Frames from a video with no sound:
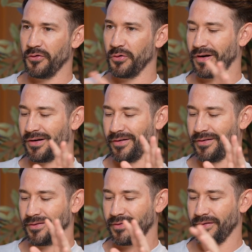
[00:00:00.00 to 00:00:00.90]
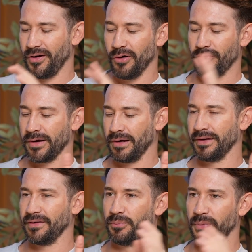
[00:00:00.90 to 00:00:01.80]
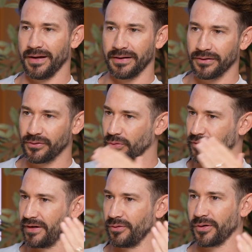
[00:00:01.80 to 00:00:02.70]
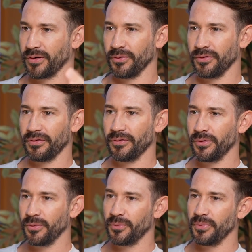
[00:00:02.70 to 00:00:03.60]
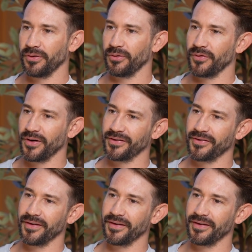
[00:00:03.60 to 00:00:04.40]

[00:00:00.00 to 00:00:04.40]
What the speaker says: your clients are regulated banks or telcos? What would be your advice there?